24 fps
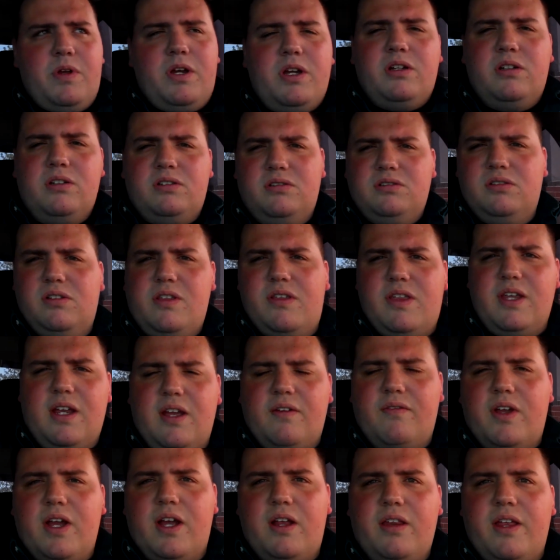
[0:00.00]
I think
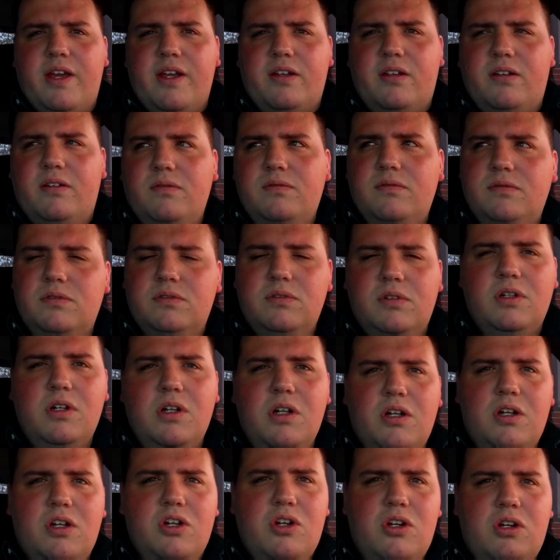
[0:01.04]
I've got like
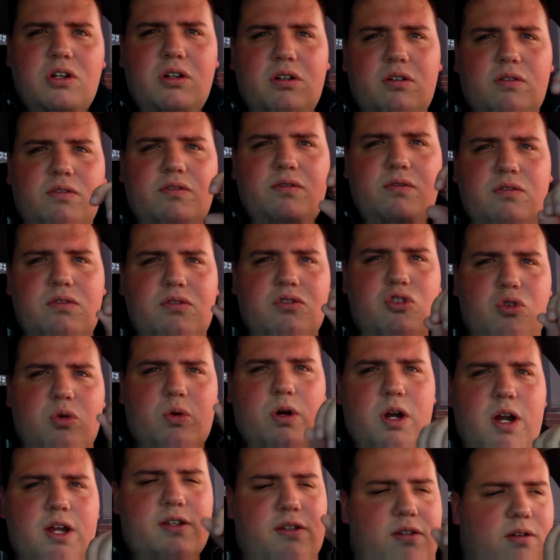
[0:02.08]

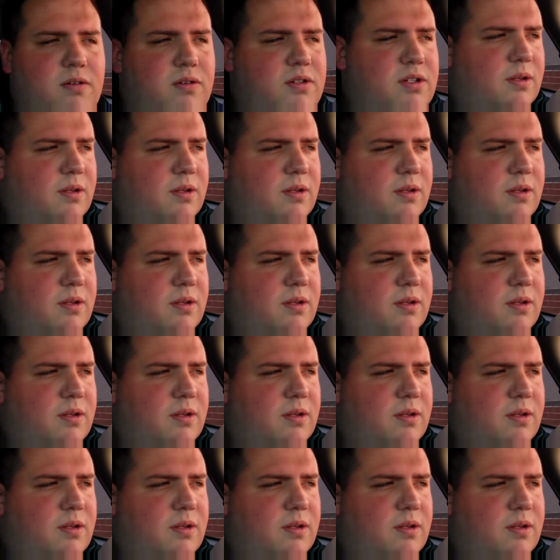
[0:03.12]
Tourette's or